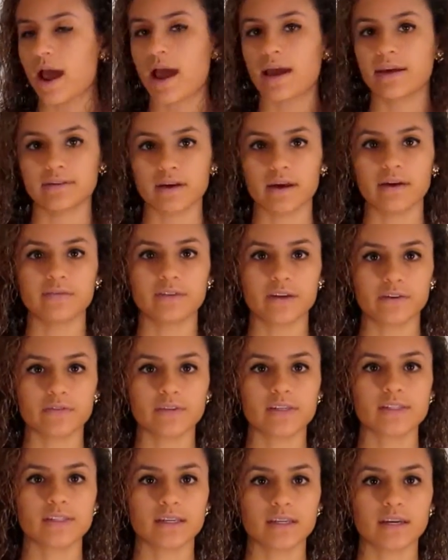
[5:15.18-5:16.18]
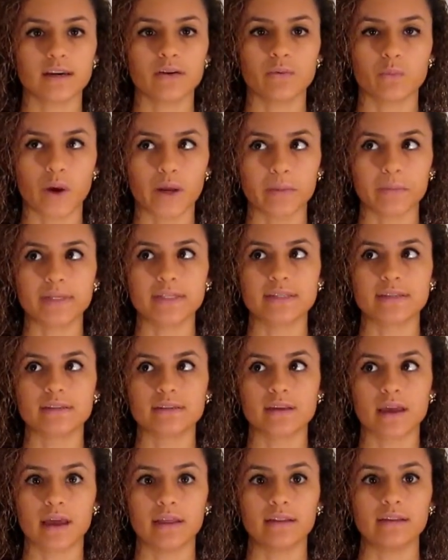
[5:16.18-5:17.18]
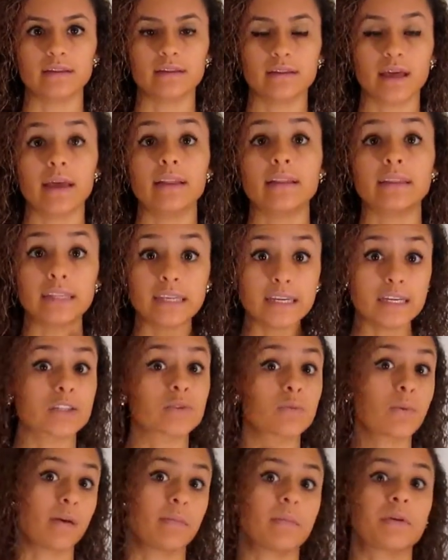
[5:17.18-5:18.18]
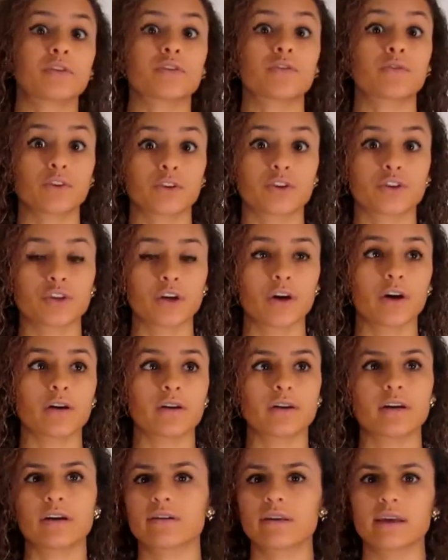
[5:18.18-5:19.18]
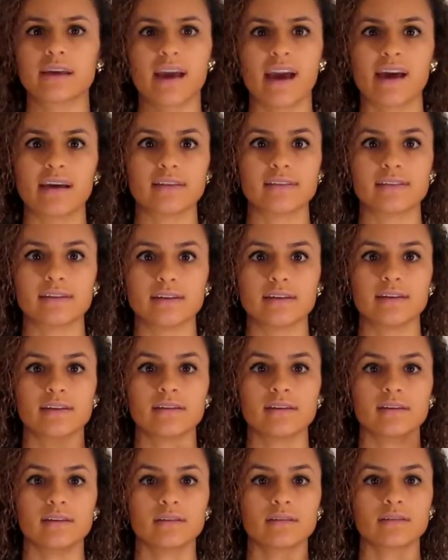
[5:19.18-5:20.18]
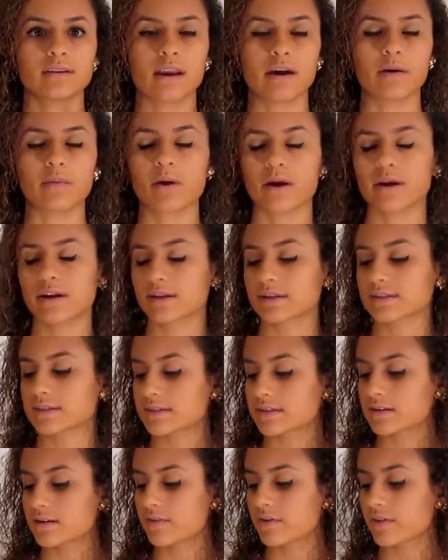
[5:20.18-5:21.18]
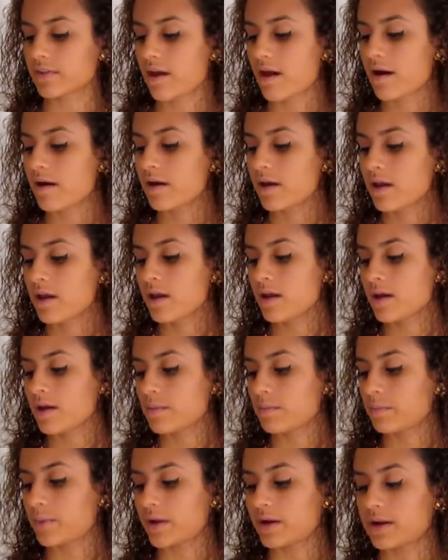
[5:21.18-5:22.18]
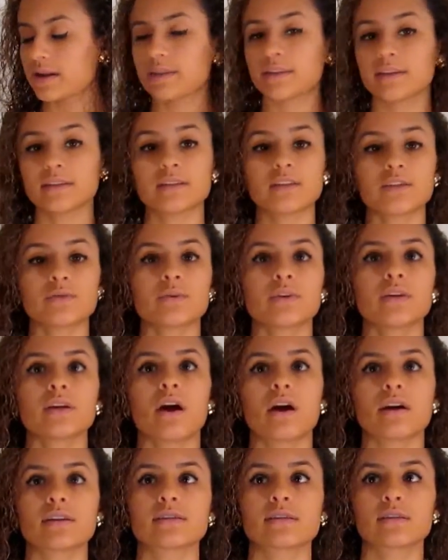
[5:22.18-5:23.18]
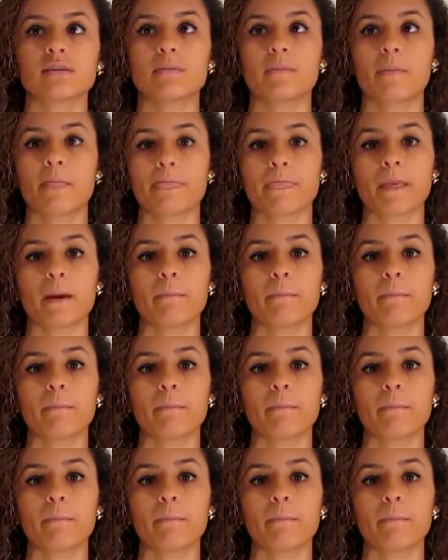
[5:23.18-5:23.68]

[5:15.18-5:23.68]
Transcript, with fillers: I have definitely seen it in Wegman's, at least Wegman's for sure, near like Essie nail products and stuff like that. But this is really awesome.